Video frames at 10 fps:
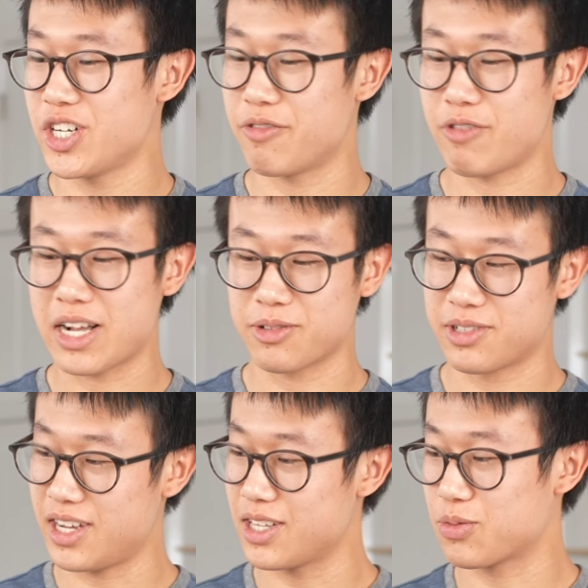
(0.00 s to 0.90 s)
If Fractal
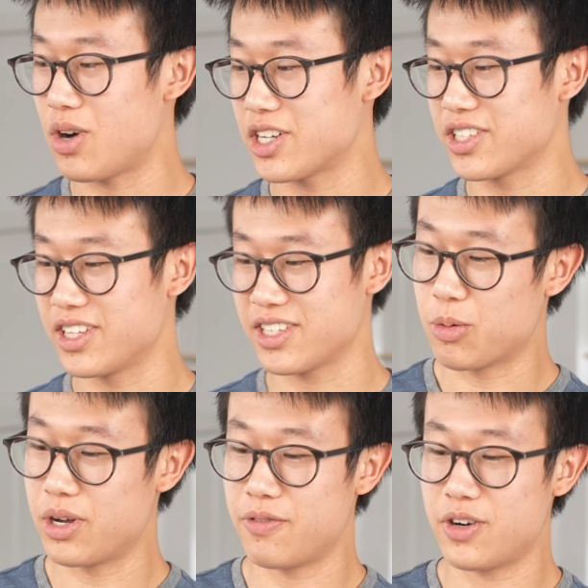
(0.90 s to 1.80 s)
Design's watching this,
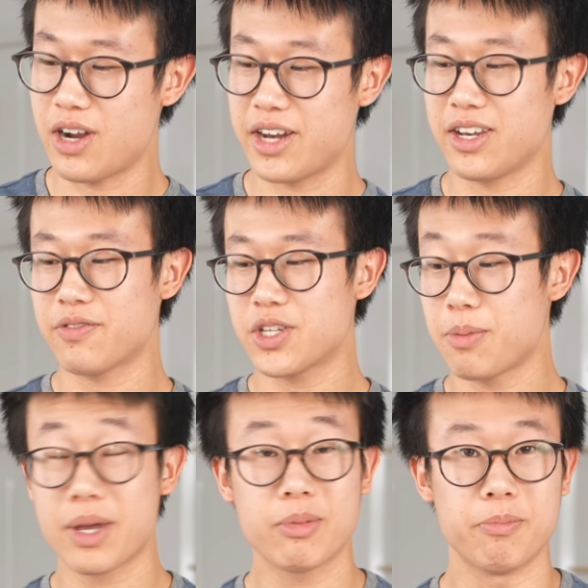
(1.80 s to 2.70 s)
whatever, I'd love to
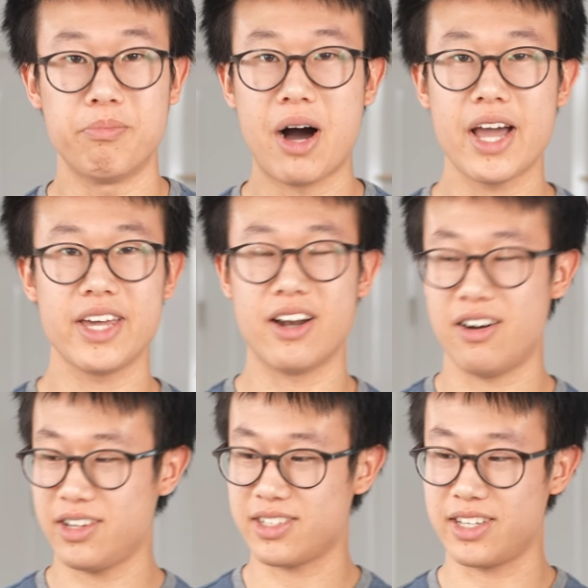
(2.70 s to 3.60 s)
be able to buy it, honestly,